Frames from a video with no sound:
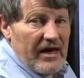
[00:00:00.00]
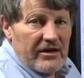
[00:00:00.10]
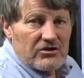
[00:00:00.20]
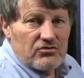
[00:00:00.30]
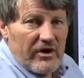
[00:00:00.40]

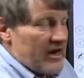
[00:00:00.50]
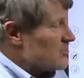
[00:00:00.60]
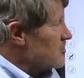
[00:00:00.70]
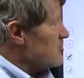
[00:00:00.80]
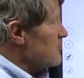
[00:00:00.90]
that
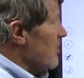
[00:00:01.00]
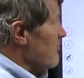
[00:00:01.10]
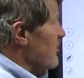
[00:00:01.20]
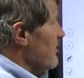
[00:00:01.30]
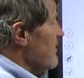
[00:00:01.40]
extraction
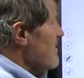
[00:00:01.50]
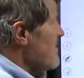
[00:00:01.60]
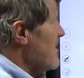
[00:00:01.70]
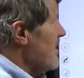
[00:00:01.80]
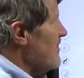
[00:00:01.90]
solvent,
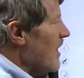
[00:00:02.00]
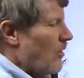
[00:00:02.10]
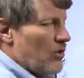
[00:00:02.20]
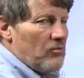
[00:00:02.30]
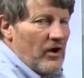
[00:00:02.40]
and
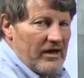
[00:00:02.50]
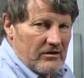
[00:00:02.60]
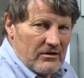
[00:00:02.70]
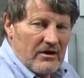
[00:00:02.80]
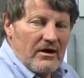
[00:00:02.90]
now we
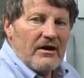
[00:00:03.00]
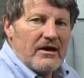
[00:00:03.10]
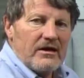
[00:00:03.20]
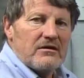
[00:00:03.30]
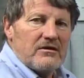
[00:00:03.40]
wait.
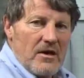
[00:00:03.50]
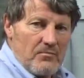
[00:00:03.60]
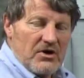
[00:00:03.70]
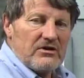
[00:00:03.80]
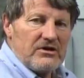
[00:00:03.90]
And it
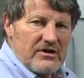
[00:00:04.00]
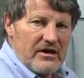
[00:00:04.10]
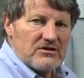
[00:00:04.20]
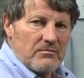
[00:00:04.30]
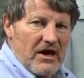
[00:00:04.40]
typically
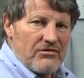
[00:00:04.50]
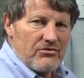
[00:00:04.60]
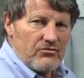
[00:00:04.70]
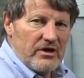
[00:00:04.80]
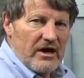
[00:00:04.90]
takes
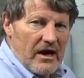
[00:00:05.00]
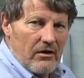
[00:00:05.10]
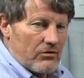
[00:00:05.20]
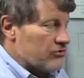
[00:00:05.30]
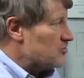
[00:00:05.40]
about 3
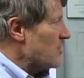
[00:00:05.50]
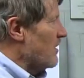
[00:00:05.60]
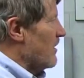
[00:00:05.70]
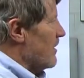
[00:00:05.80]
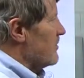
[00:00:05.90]
hours
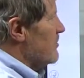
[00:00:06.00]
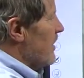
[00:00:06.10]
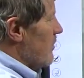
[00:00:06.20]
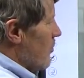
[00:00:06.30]
until